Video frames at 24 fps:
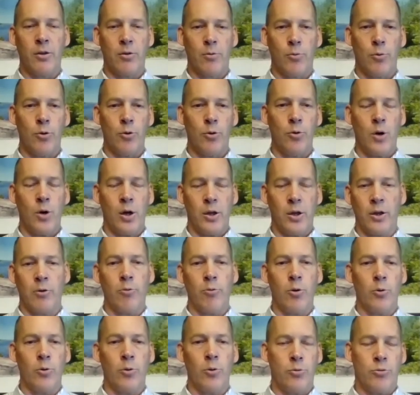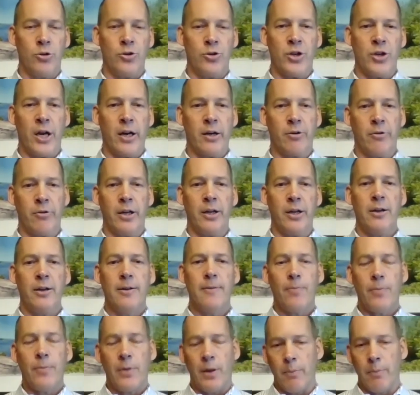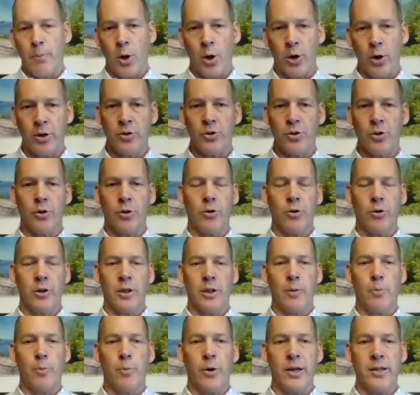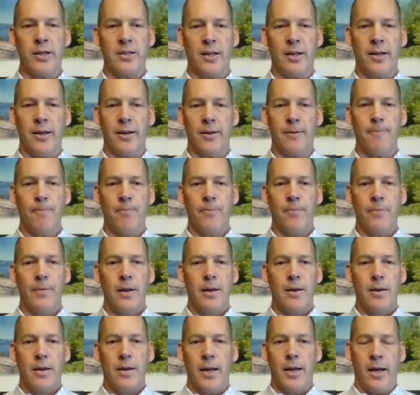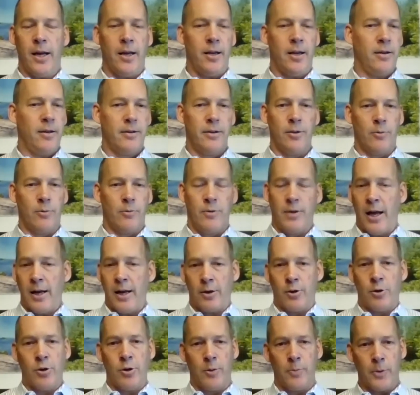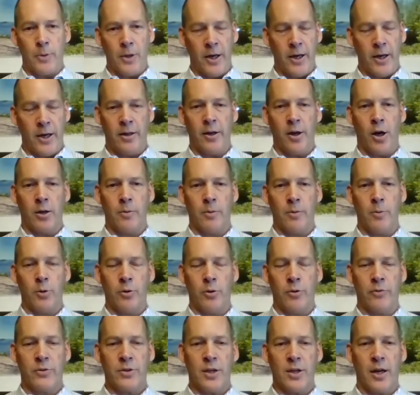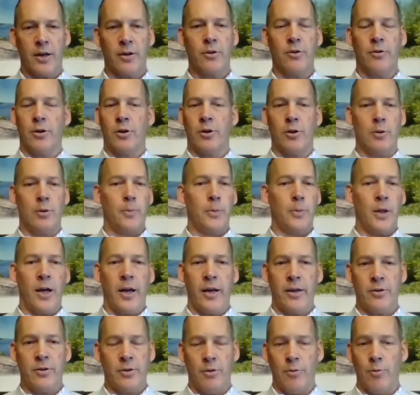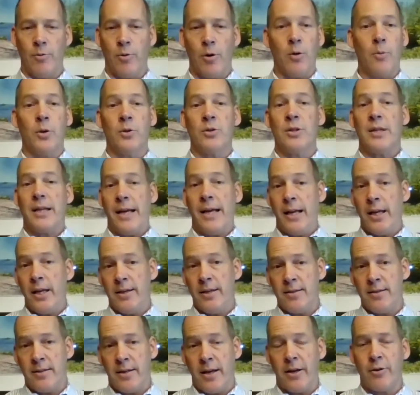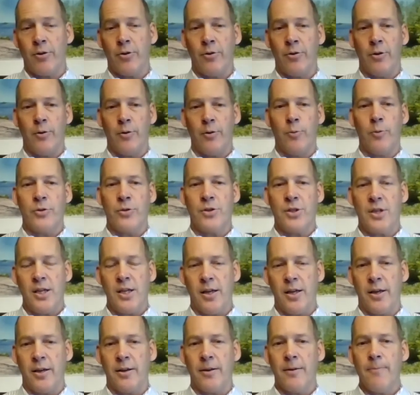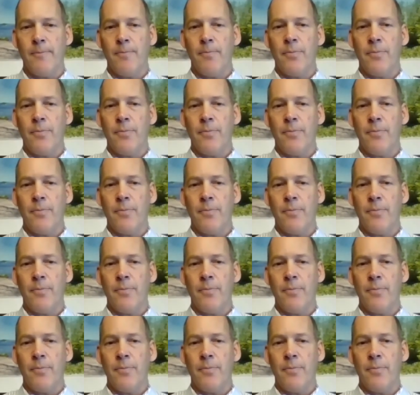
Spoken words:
through on the growth trajectory that markets are currently pricing in. And that could apply to the automotive sector. It could apply to almost any sector that we're seeing.